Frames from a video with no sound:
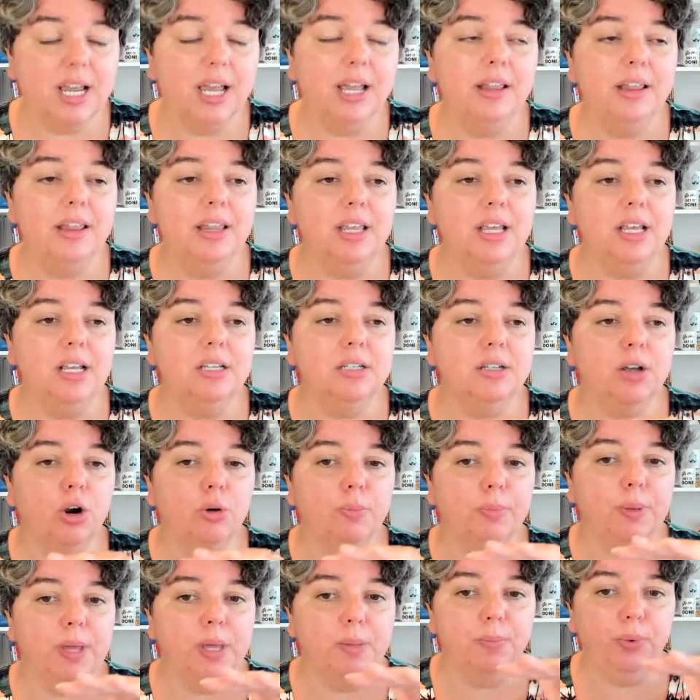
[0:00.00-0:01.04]
And these are
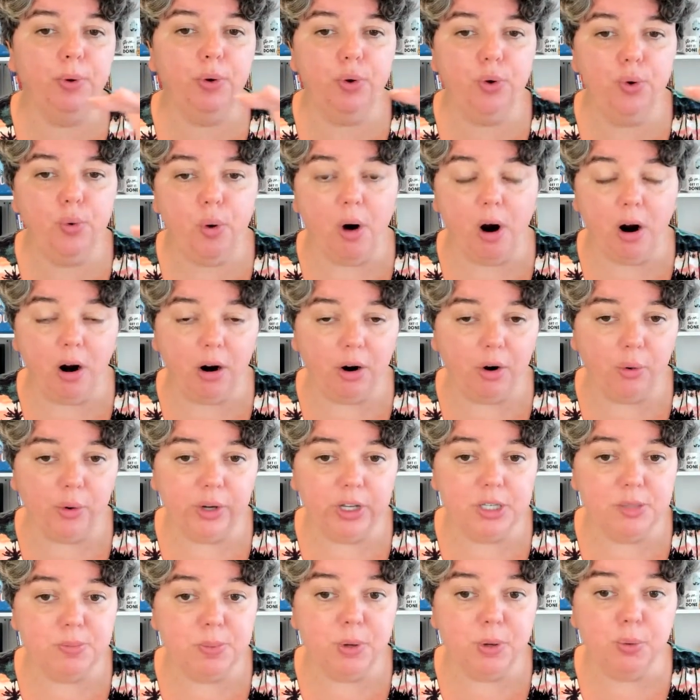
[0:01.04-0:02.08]
people who are
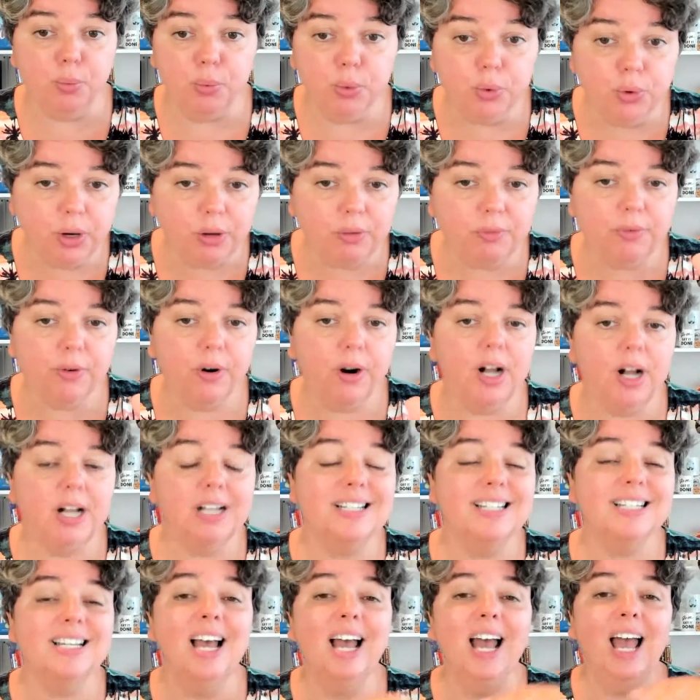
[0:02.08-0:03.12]
going to be rooting for us
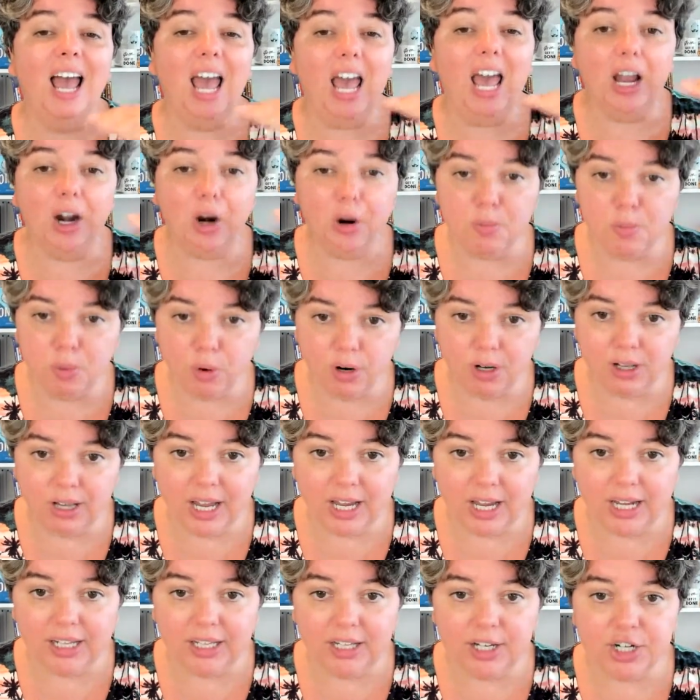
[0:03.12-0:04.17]
and are more
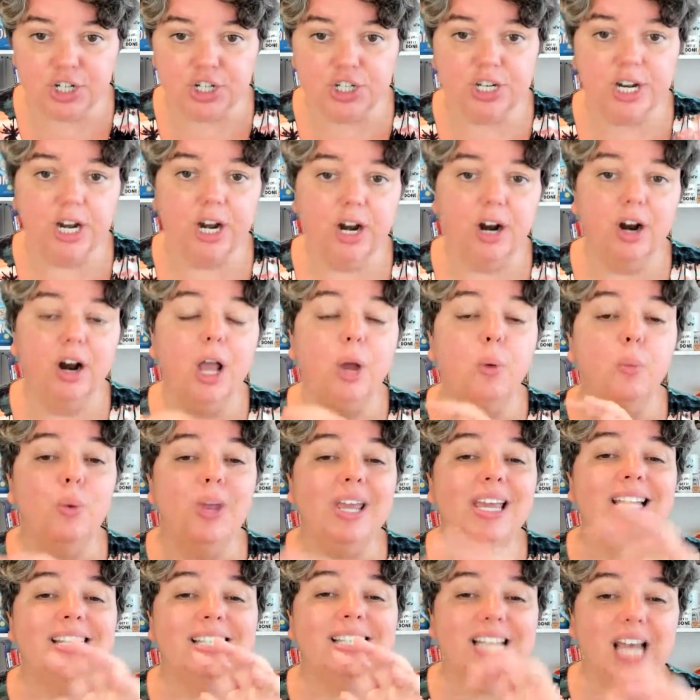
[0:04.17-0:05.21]
likely to share, and we
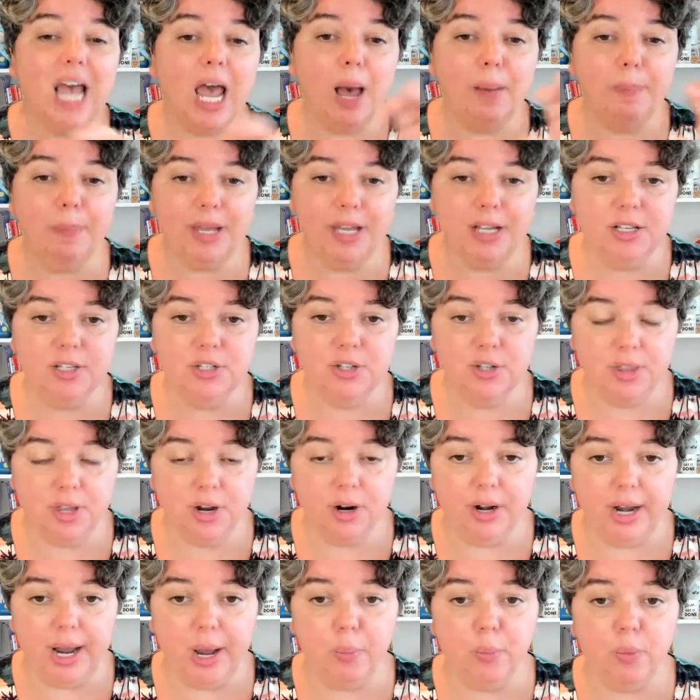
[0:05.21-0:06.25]
can tap into their
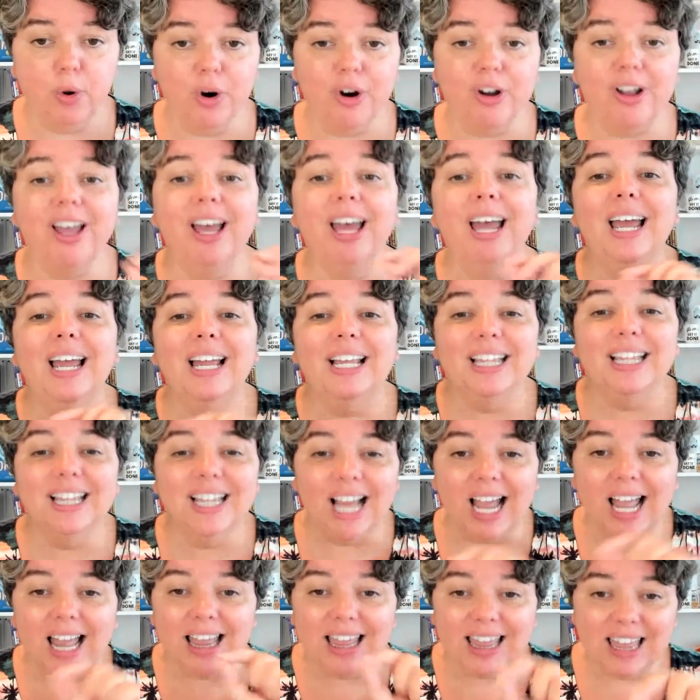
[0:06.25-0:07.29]
network.
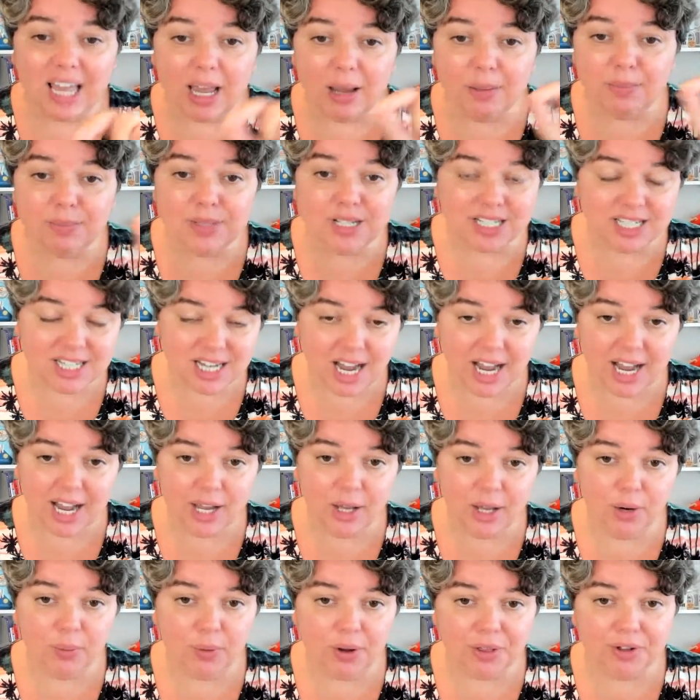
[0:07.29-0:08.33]
Let them
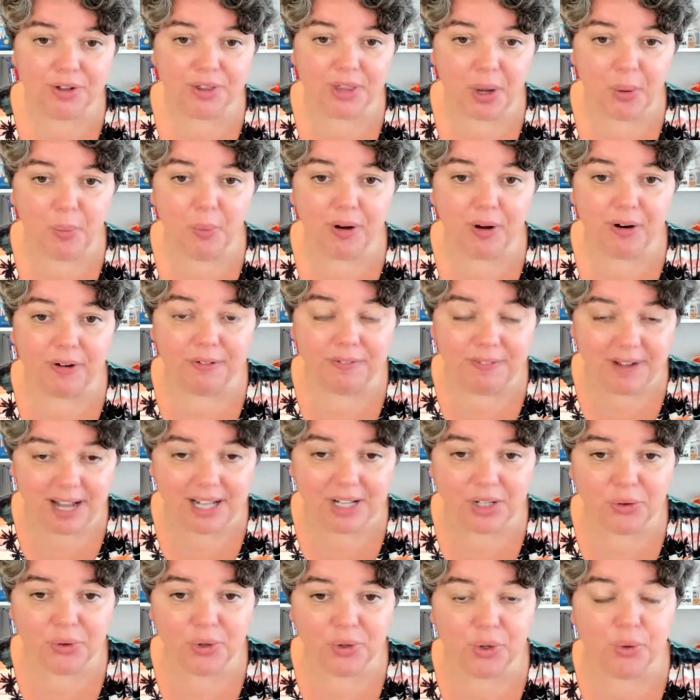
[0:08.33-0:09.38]
decide whether they want to
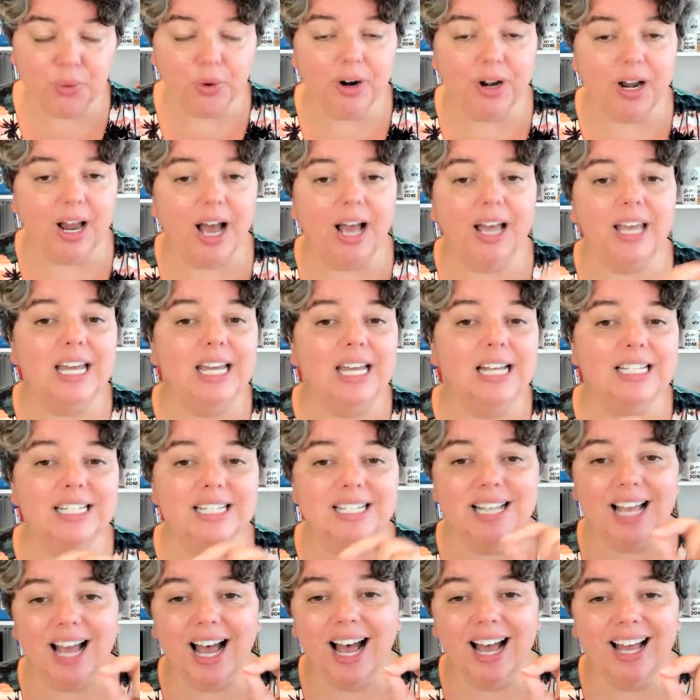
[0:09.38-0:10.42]
follow you or not. It's
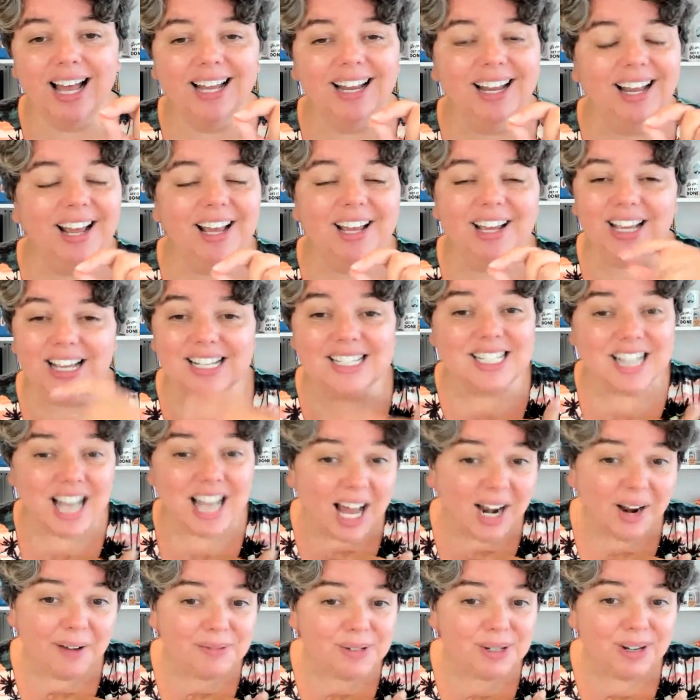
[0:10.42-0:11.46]

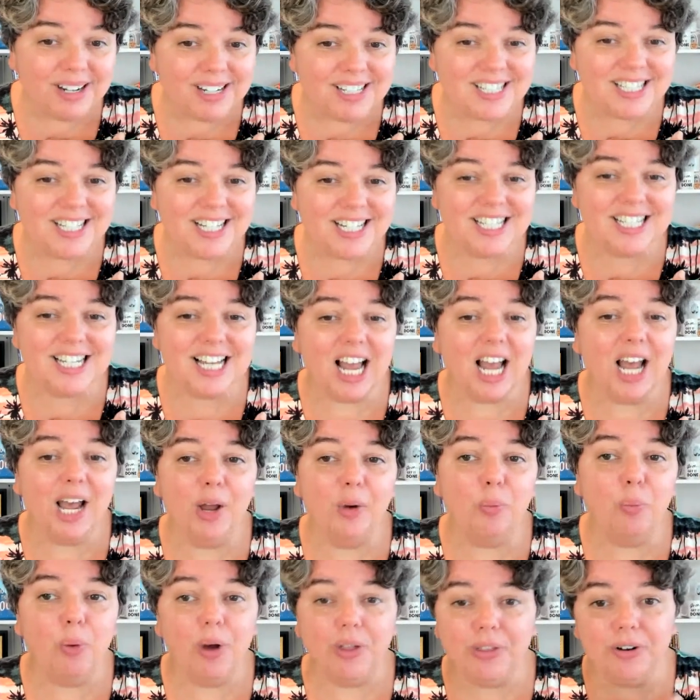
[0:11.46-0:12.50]
not up to us to
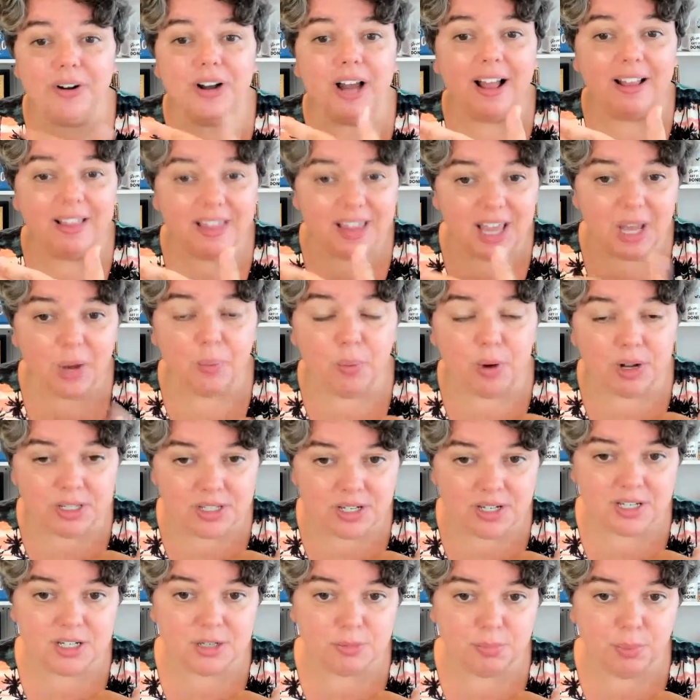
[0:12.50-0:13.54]
decide whether or not they want
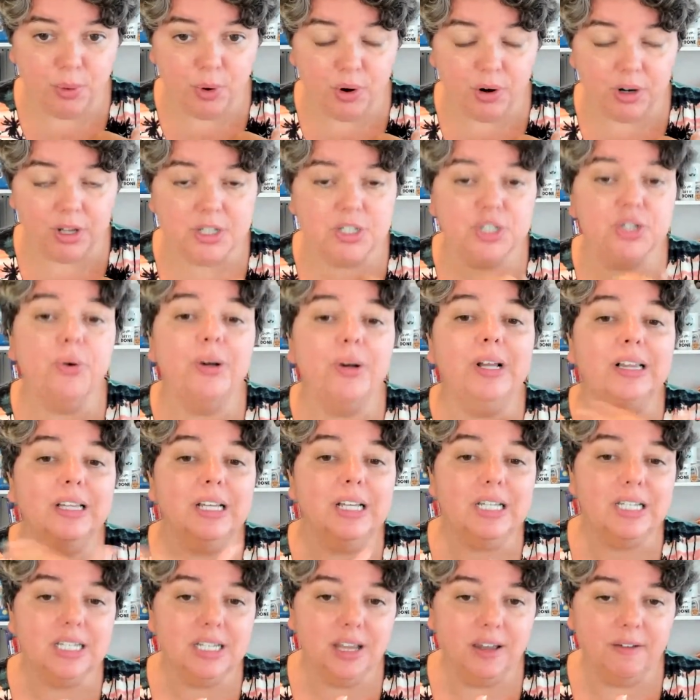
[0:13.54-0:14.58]
to support us. So at
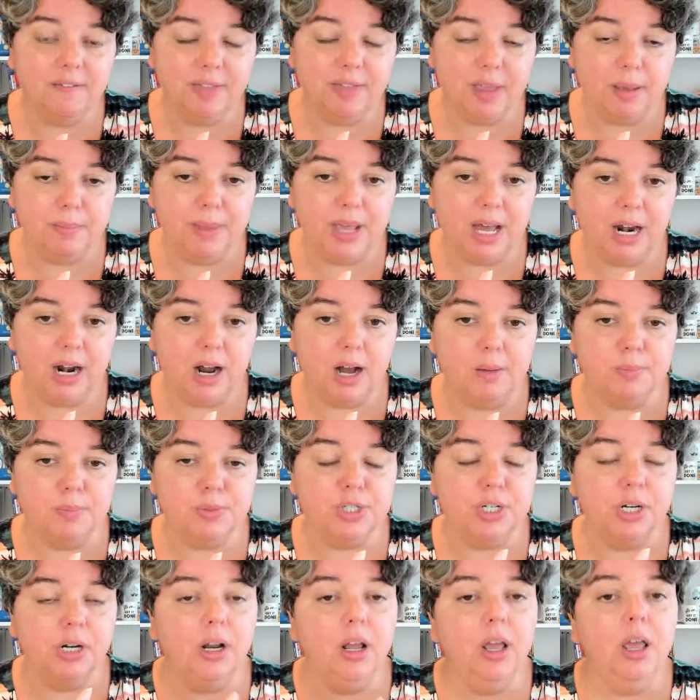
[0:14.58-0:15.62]
least give them that option.